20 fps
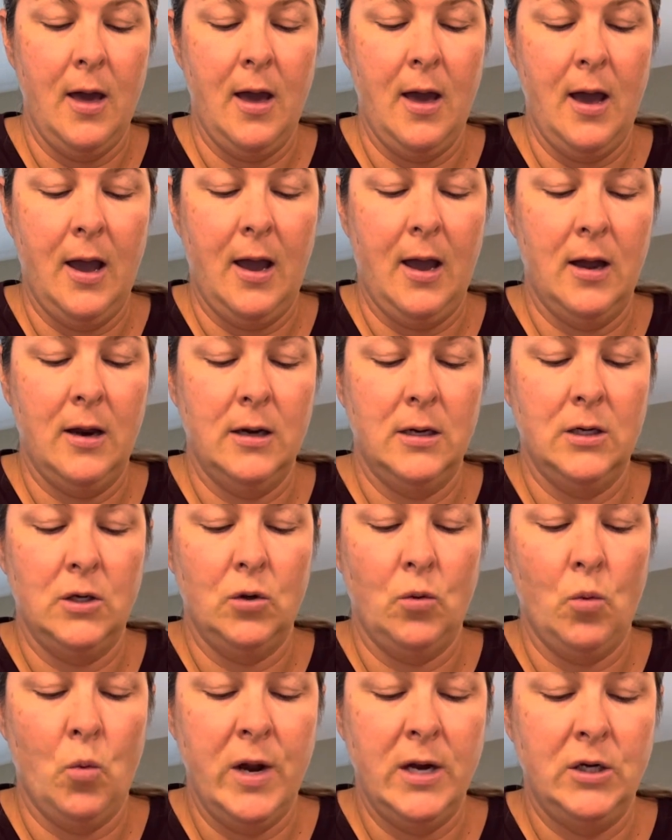and
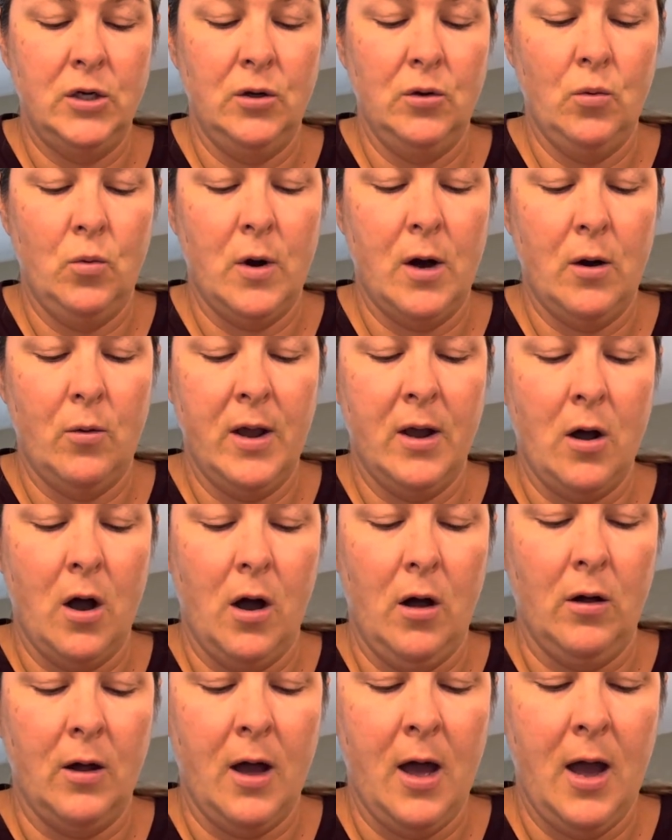we do what we
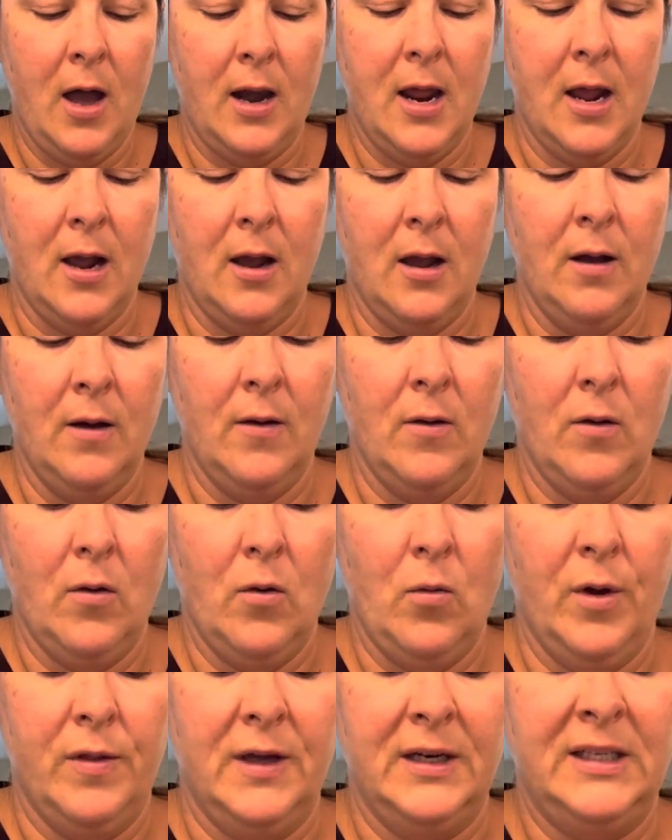call cutting
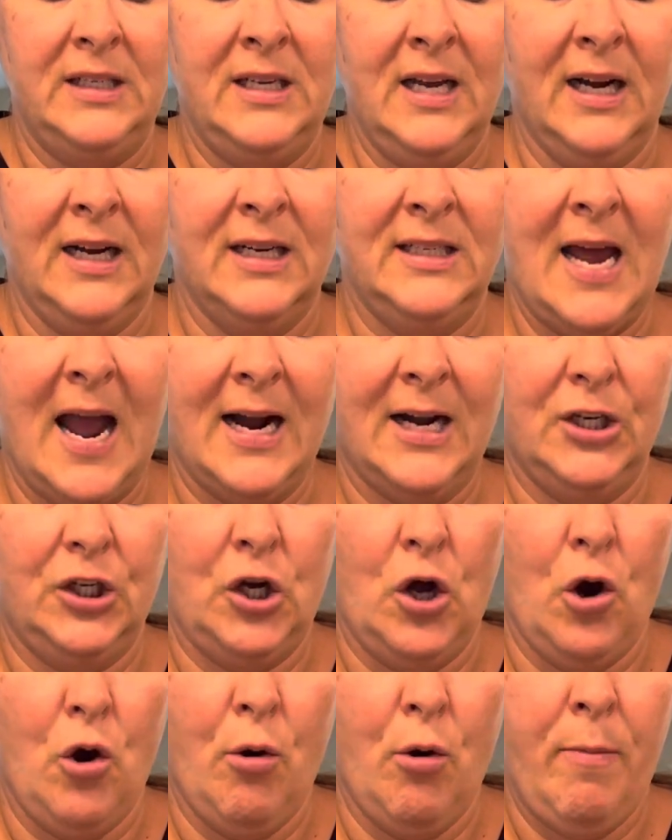with a
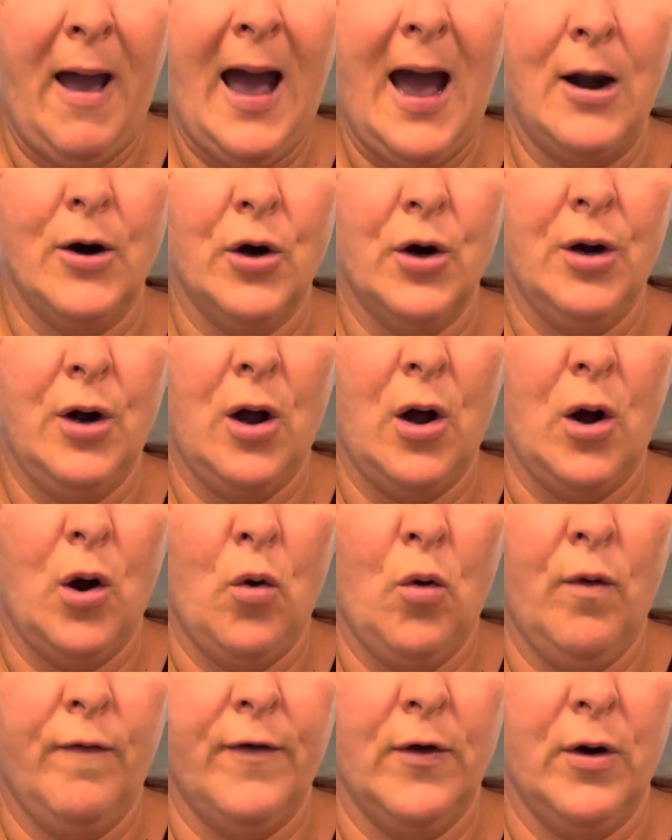tic-tac-toe pattern
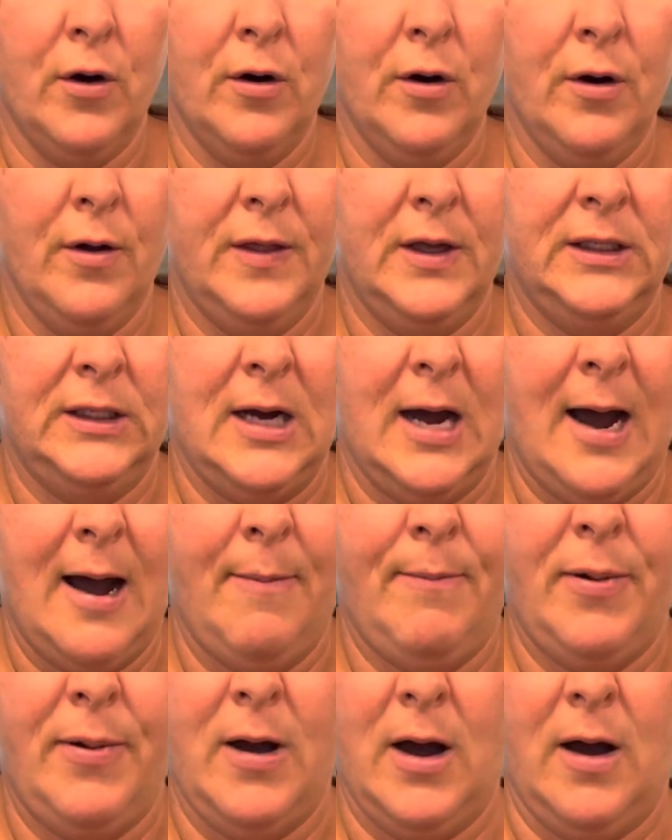over the
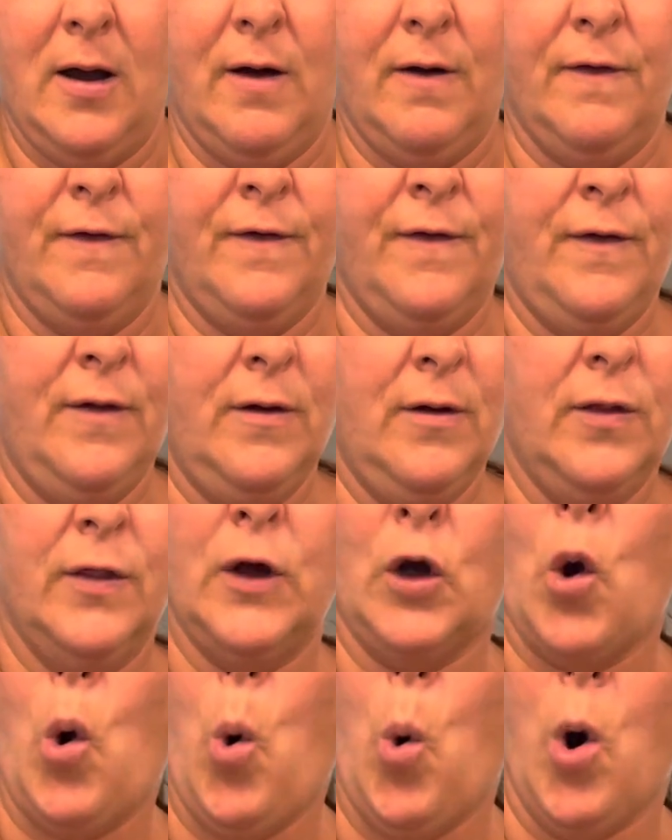top of
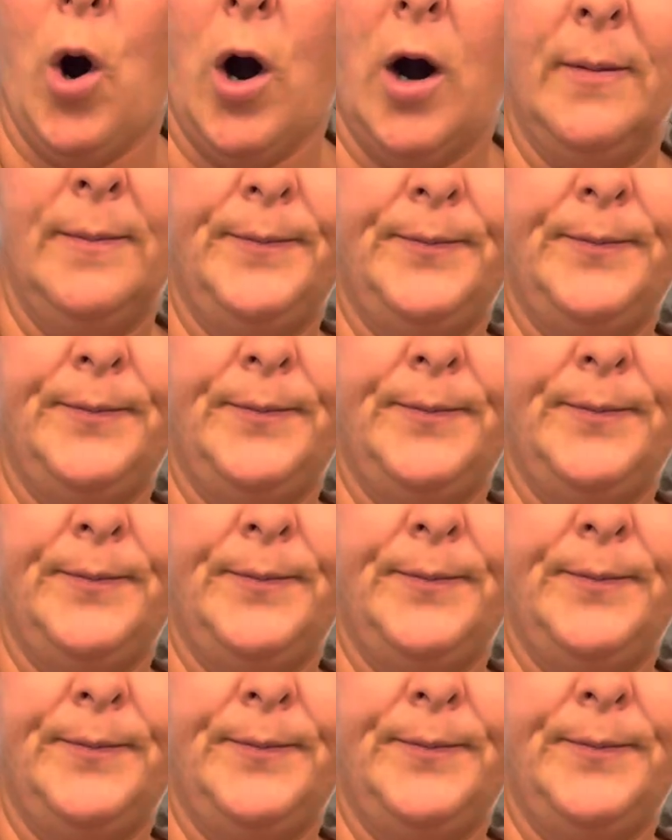the core.